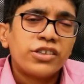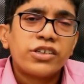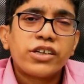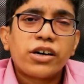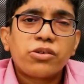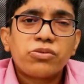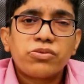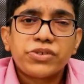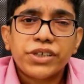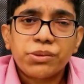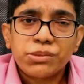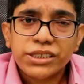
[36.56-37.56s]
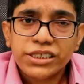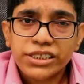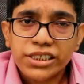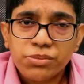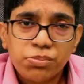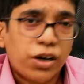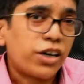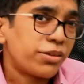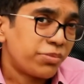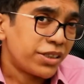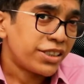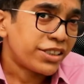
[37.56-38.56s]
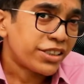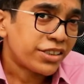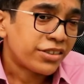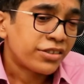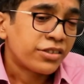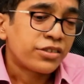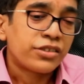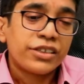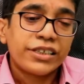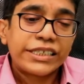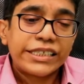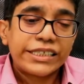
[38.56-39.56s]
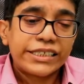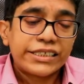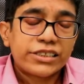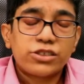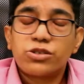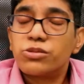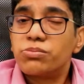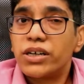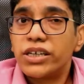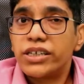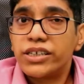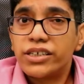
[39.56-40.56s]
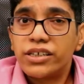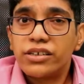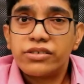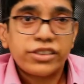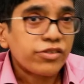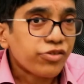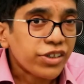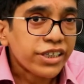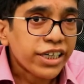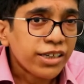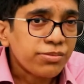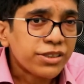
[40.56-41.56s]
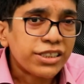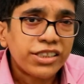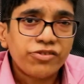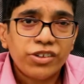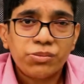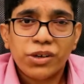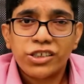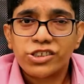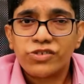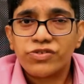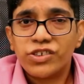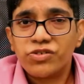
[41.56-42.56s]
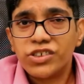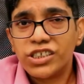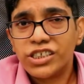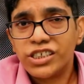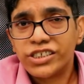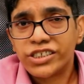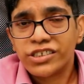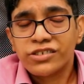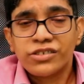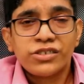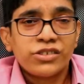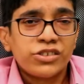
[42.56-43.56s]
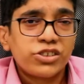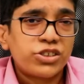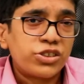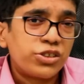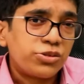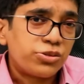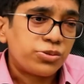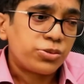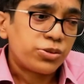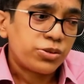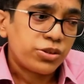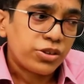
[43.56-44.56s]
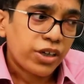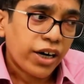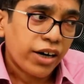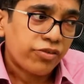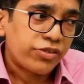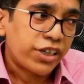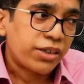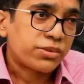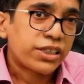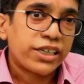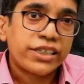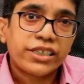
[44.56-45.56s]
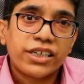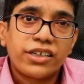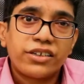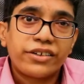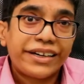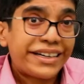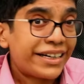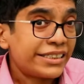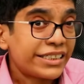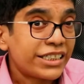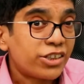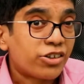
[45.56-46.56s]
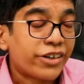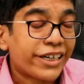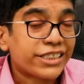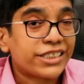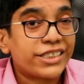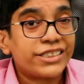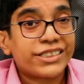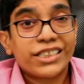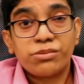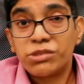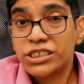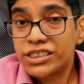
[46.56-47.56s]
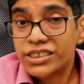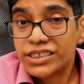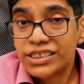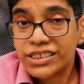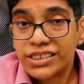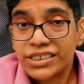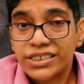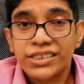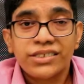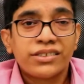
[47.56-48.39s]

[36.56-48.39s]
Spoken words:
Now, the emergency department is known by different names in different parts of the world. So you have names like A&D or accidents and emergencies.